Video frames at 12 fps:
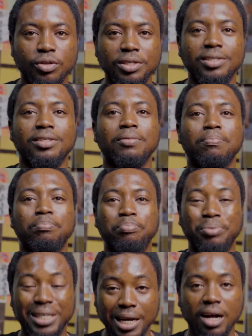So this is a
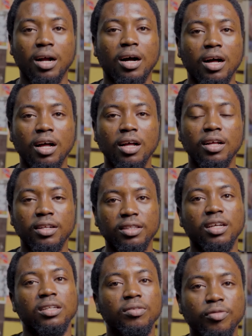bigger car
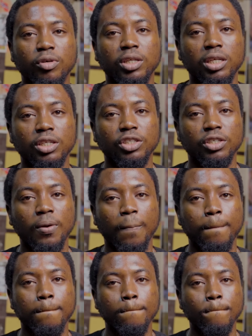than the Ford Edge.
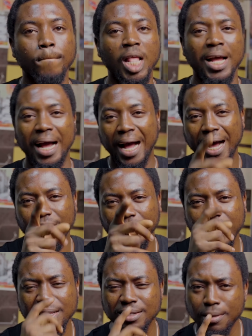And
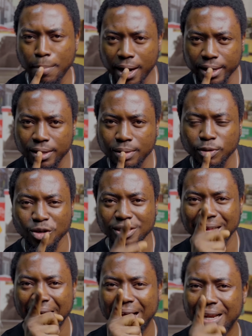you're getting the bargain
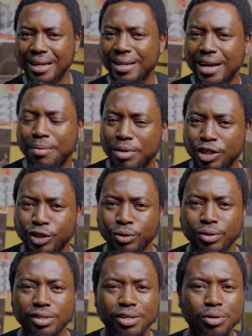because that Highlander I
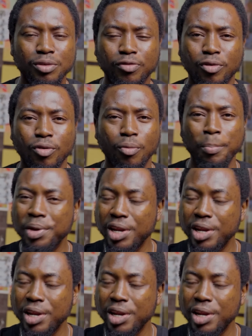mentioned sells for